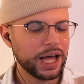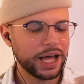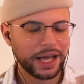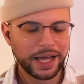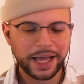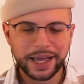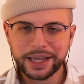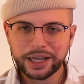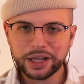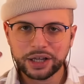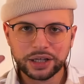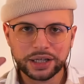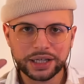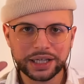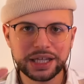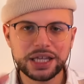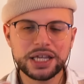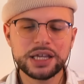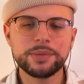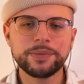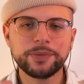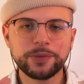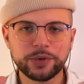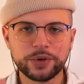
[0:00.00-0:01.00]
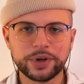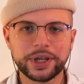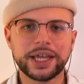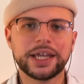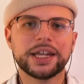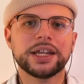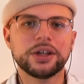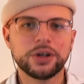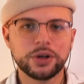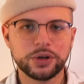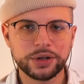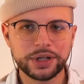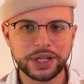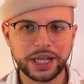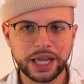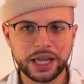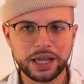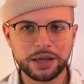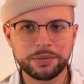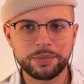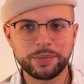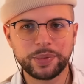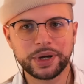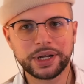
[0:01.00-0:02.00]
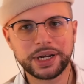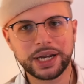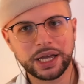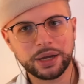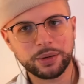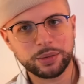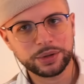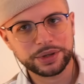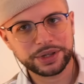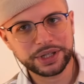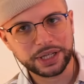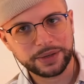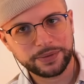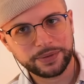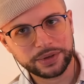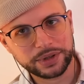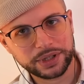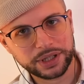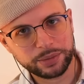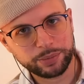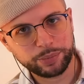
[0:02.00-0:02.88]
I keep forgetting her name, but I will definitely